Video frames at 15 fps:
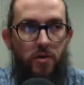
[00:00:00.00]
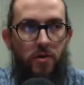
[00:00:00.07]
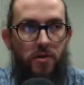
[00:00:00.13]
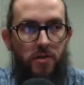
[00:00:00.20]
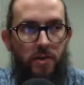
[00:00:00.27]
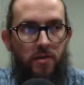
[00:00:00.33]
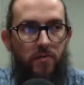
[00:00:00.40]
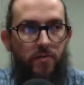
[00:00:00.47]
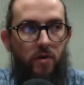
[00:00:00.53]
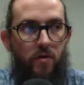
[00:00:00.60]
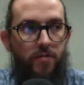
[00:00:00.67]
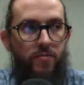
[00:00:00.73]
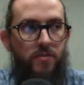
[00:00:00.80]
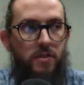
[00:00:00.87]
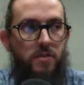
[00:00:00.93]
set of
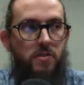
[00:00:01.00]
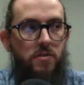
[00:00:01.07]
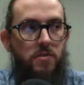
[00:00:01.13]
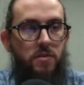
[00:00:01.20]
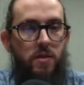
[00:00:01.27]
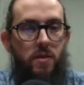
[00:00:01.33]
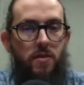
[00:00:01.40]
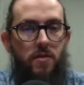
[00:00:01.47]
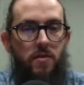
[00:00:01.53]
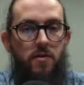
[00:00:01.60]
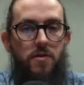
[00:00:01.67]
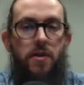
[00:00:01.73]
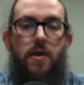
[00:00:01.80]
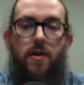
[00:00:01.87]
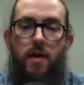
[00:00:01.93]
offerings, then
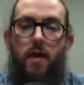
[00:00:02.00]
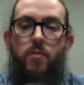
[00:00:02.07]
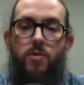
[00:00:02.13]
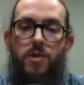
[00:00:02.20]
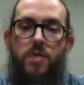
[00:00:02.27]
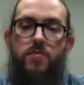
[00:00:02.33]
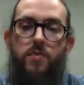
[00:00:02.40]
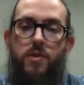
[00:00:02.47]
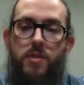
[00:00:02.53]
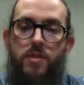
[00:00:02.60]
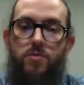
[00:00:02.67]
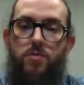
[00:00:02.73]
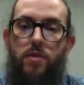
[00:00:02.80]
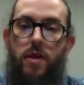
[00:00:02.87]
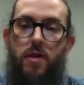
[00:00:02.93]
yeah, I would definitely
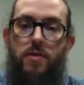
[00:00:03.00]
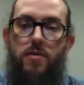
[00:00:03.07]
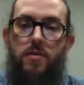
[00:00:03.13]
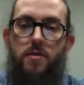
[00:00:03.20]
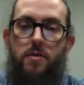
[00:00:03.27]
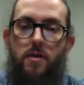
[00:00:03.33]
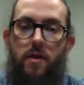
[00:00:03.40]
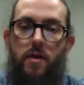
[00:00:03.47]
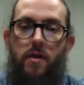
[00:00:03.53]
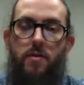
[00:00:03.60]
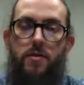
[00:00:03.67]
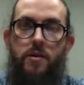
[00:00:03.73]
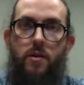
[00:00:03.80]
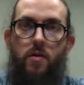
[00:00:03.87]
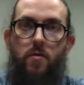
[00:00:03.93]
do that.
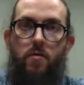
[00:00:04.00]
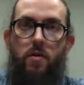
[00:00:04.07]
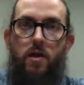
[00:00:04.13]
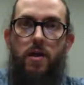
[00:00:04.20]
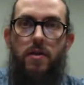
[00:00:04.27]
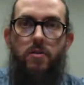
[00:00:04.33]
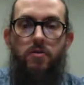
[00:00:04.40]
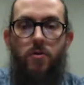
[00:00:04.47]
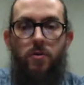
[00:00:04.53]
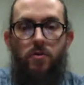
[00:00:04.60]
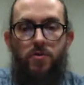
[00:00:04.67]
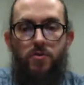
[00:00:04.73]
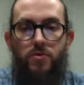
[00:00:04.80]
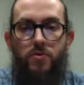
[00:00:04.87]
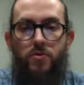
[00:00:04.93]
And I like the way
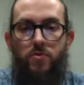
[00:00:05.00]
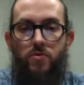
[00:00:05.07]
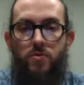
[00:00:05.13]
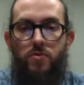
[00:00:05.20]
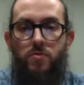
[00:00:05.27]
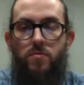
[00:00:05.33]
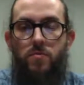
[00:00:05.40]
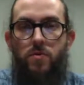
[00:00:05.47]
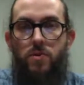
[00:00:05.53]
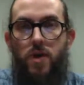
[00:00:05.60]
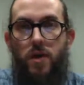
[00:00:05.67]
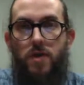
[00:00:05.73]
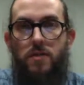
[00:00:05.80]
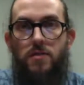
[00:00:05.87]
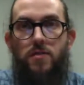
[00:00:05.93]
also you
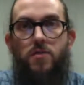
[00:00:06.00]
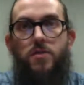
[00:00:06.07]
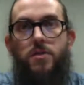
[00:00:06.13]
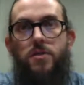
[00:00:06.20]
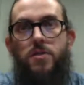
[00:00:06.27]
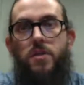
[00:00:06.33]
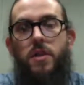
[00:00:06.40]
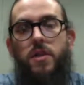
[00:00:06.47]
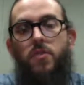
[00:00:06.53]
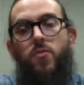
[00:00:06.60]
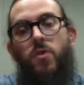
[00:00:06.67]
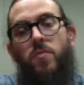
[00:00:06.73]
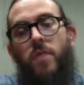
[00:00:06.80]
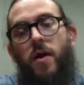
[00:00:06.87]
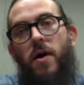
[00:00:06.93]
cut it, it's just like,
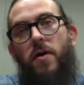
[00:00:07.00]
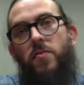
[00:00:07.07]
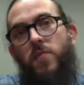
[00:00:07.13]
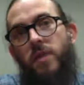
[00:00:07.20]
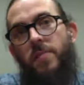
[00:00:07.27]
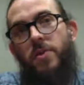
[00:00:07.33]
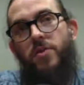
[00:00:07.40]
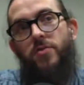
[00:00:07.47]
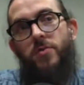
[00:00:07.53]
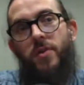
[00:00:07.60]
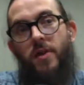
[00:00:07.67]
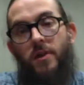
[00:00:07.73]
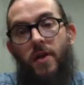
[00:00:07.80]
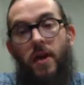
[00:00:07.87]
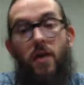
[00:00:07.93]
who am I, what am I
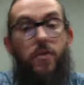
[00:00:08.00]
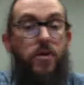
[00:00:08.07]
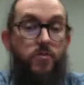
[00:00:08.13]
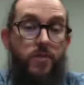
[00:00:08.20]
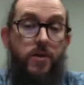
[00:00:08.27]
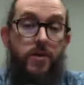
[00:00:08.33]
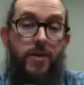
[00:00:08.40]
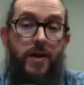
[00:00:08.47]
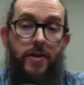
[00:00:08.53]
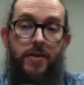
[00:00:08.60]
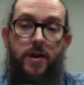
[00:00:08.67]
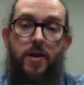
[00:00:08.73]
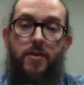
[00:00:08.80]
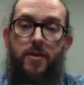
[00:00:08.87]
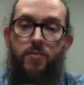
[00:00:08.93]
doing, and how can we connect?
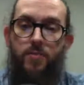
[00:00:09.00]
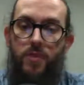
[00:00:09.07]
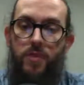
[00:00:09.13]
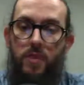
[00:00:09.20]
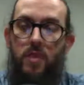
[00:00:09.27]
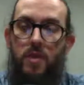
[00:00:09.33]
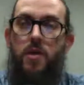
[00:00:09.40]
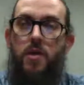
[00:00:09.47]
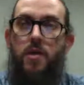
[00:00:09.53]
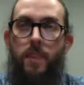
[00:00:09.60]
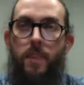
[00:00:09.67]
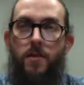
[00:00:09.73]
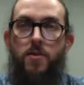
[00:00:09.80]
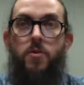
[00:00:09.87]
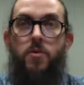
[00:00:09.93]
How can we,
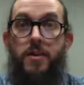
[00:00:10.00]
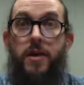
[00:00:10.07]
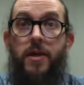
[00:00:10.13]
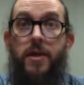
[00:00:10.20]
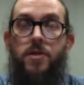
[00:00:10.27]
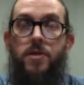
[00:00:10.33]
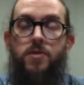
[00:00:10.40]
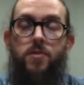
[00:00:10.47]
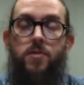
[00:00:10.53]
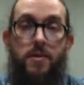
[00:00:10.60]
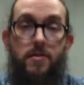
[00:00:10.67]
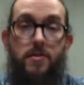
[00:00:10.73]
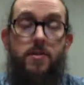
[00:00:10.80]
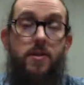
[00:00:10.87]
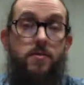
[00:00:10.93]
engage? So
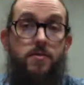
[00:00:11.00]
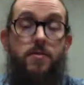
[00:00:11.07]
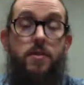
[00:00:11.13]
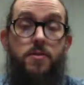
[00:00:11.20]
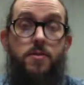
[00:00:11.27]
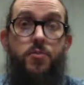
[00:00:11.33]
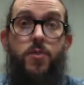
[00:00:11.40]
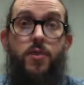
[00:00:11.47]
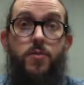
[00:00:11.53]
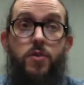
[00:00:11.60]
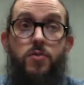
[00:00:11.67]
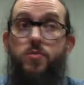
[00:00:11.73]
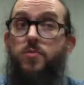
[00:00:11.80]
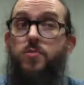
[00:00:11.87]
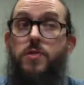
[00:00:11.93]
that's a great way
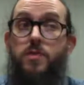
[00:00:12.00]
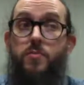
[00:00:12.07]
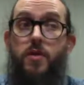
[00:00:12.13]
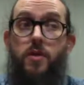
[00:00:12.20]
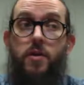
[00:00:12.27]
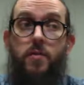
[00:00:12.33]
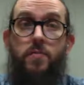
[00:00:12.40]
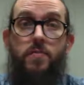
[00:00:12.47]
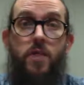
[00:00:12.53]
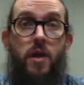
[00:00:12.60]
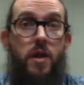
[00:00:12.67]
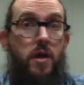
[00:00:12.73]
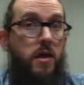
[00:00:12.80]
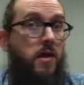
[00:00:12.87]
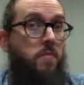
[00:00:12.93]
to do it. But,
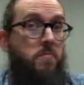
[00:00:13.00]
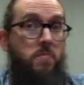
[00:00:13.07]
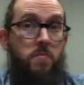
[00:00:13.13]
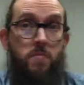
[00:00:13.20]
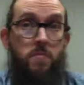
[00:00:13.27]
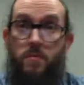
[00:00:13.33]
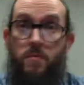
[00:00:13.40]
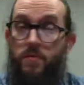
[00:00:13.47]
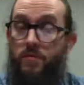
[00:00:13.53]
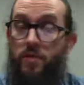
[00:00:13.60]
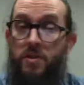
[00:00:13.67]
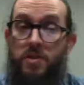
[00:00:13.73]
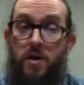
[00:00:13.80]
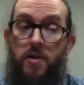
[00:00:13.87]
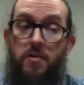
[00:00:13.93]
for
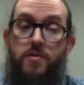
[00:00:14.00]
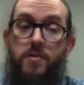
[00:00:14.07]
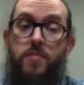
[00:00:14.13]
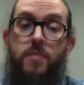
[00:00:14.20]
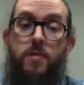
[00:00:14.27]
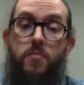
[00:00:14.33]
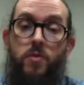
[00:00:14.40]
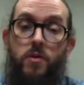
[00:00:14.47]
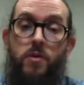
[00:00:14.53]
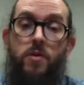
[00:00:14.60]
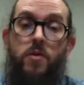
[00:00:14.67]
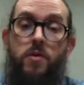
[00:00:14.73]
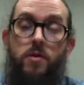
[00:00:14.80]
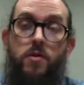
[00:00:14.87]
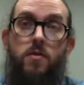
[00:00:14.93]
an artist, it might
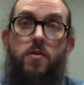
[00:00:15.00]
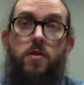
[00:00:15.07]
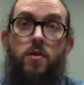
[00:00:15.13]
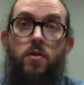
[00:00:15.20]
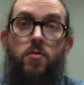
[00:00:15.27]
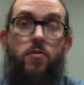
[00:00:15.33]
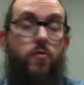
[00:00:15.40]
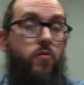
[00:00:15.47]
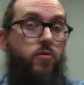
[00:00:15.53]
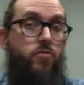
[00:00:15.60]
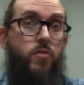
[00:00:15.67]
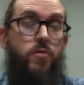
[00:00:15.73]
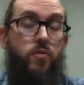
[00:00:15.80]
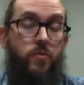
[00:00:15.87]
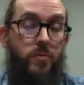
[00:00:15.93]
be, the first
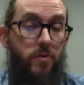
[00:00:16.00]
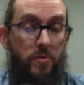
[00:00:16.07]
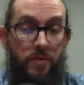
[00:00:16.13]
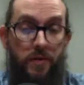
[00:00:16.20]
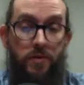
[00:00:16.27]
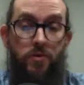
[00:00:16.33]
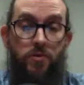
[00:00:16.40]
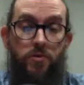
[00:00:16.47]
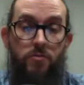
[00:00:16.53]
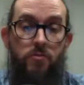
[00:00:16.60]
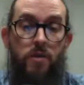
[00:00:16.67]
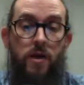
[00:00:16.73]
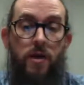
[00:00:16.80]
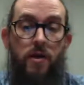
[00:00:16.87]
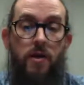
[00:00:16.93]
one could be a thank you
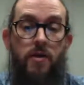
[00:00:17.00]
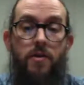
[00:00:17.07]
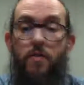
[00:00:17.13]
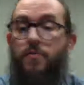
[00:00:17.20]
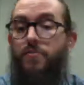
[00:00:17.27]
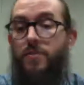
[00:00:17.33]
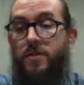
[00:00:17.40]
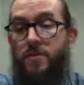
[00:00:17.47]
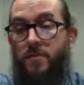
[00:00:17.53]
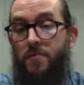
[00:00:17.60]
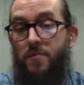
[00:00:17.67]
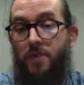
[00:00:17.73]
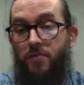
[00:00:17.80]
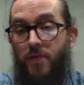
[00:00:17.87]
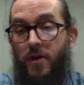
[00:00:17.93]
and offering
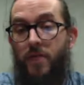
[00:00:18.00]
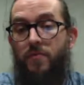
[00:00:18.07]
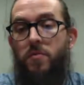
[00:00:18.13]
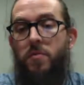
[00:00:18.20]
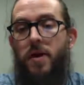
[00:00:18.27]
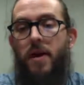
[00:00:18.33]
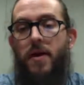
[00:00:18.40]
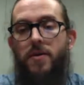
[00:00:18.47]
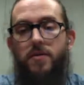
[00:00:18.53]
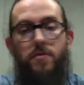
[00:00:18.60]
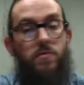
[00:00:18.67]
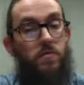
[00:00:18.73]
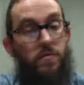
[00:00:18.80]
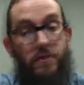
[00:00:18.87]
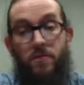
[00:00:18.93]
something right off the bat.
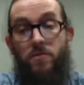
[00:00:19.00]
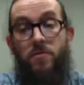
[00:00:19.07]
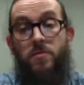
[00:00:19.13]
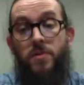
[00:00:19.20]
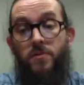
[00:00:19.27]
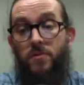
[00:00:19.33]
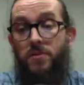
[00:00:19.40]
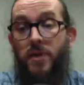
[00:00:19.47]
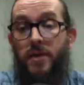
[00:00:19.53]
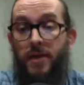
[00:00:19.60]
Thank you so much for signing